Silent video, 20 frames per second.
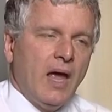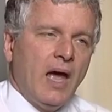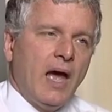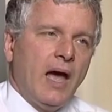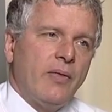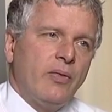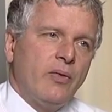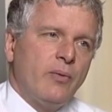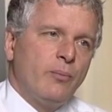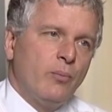
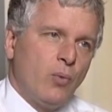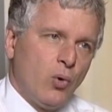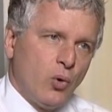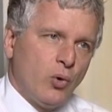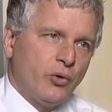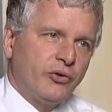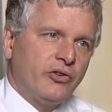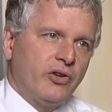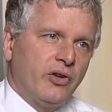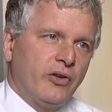and the
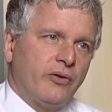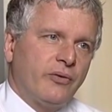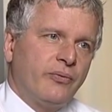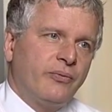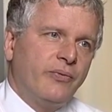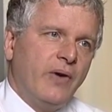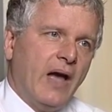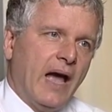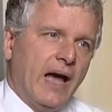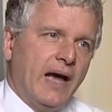mortar, the
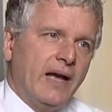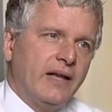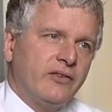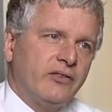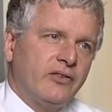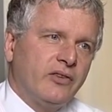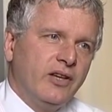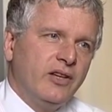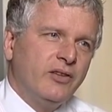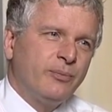
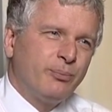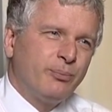fat, is